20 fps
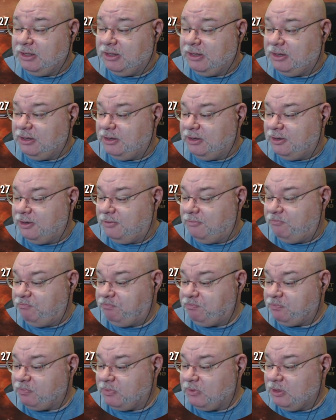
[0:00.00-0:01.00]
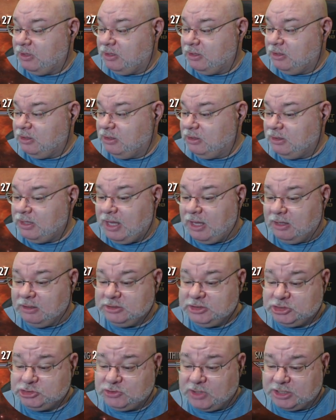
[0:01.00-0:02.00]
Yeah,
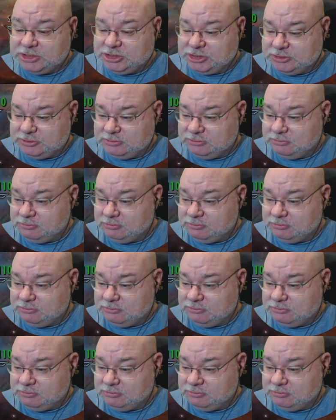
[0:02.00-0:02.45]
Destruction.